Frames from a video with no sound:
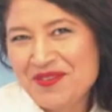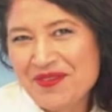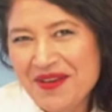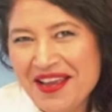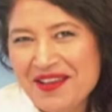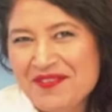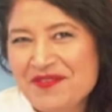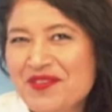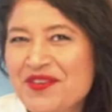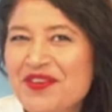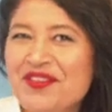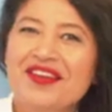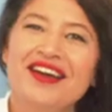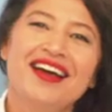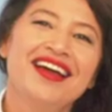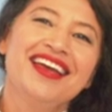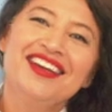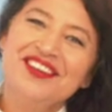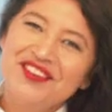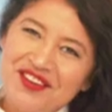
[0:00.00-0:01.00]
Narang, for
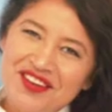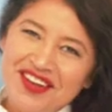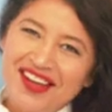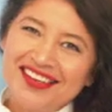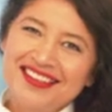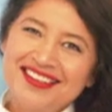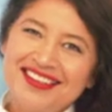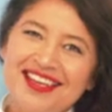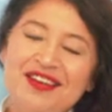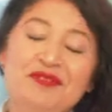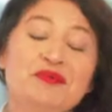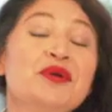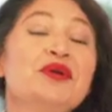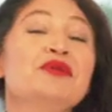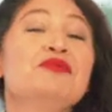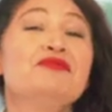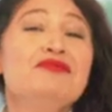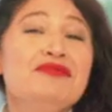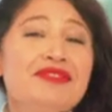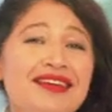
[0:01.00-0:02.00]
the introduction.
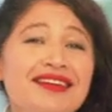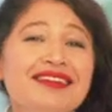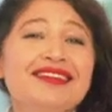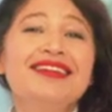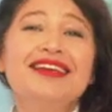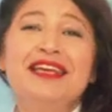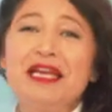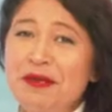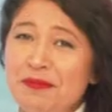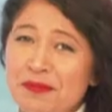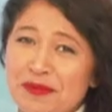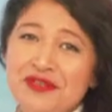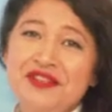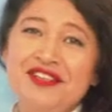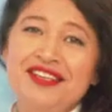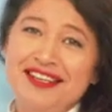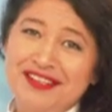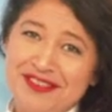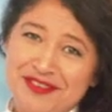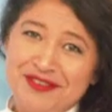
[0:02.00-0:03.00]
We really
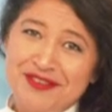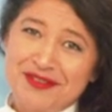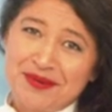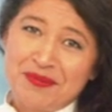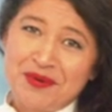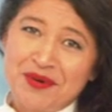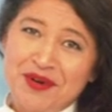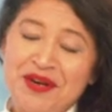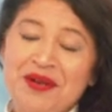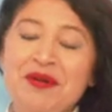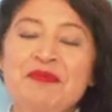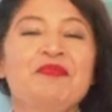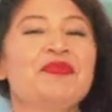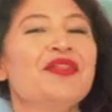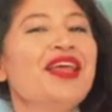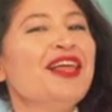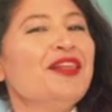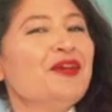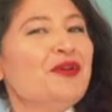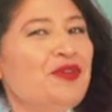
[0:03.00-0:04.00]
appreciate your support.
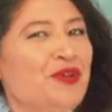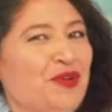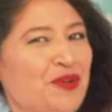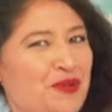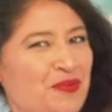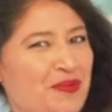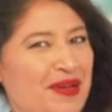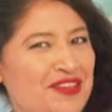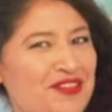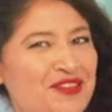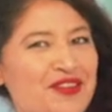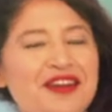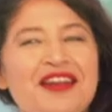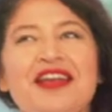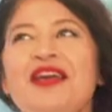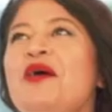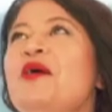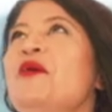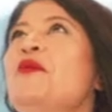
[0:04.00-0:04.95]
Hello, Northwestern.